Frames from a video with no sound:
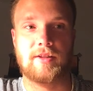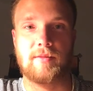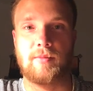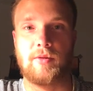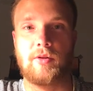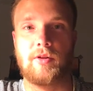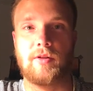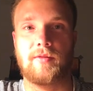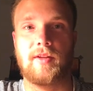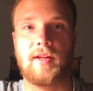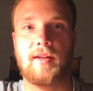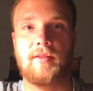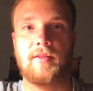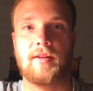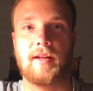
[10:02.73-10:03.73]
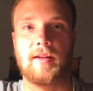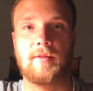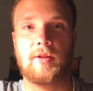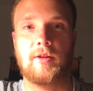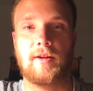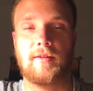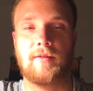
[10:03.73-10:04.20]
the beauty of the internet.
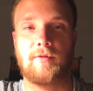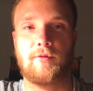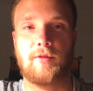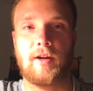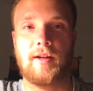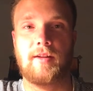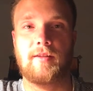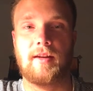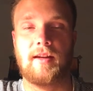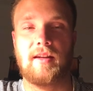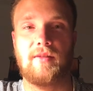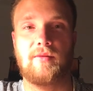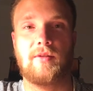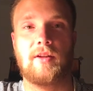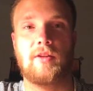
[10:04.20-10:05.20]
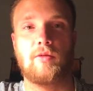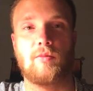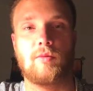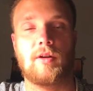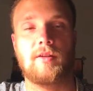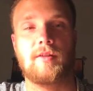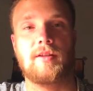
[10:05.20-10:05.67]
You can find anything you
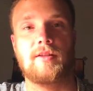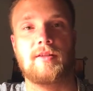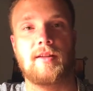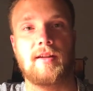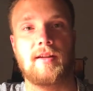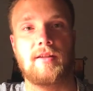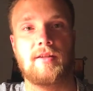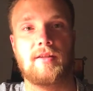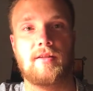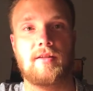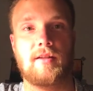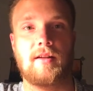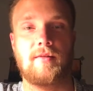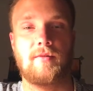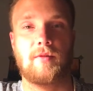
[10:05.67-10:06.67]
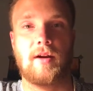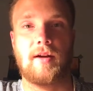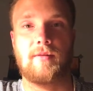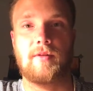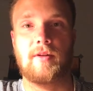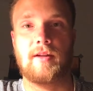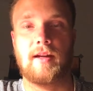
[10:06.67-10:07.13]
want these days, and for
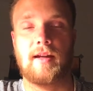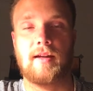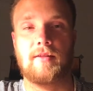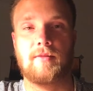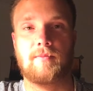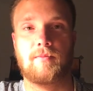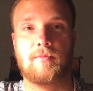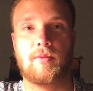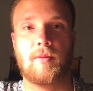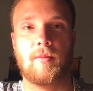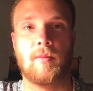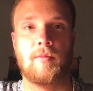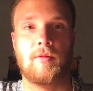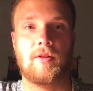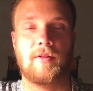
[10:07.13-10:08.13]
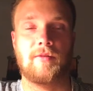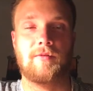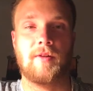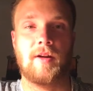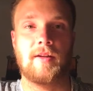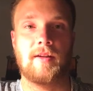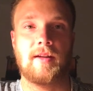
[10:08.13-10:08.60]
every problem you can
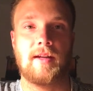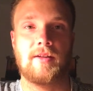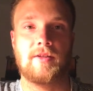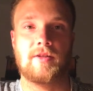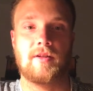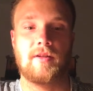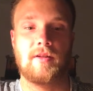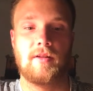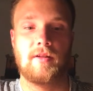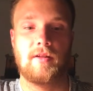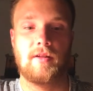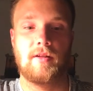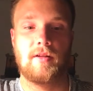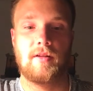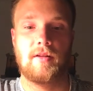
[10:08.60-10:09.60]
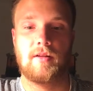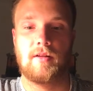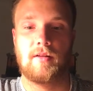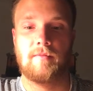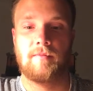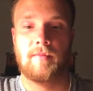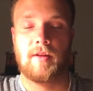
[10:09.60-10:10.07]
find an answer.
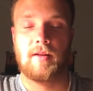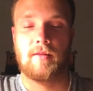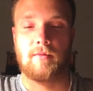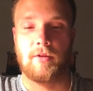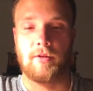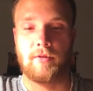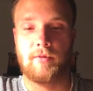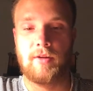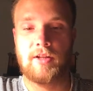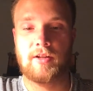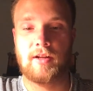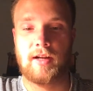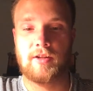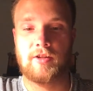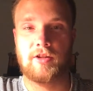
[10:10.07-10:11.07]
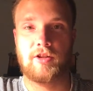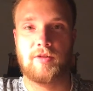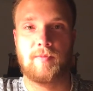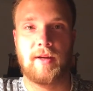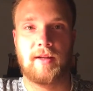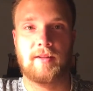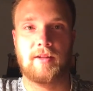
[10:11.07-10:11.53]
Well, the reason I
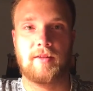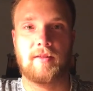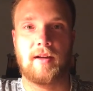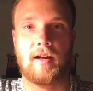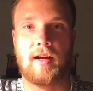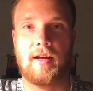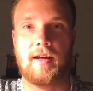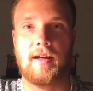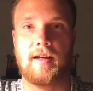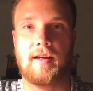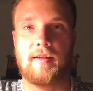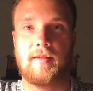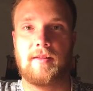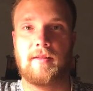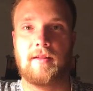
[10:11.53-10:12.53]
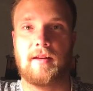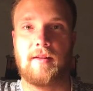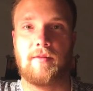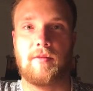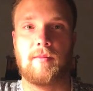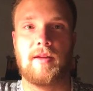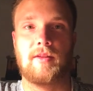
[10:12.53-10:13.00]
suspected I had
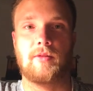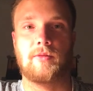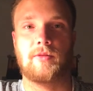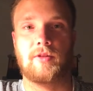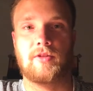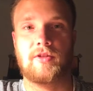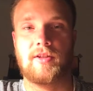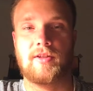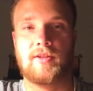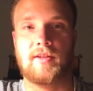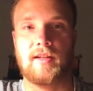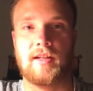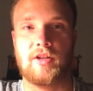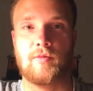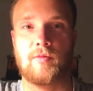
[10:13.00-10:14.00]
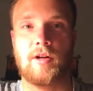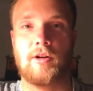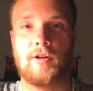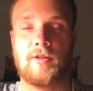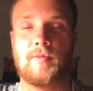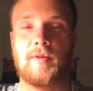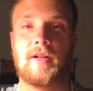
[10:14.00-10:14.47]
heavy metal toxicity as well
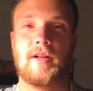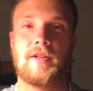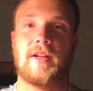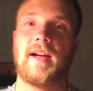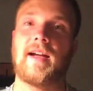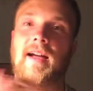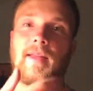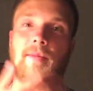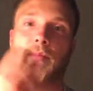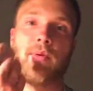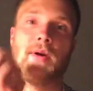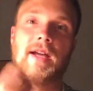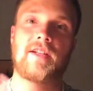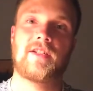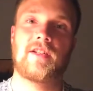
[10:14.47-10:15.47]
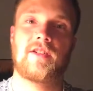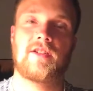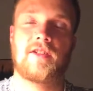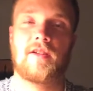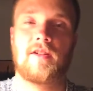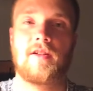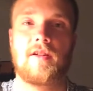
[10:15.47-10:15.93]
is because I had braces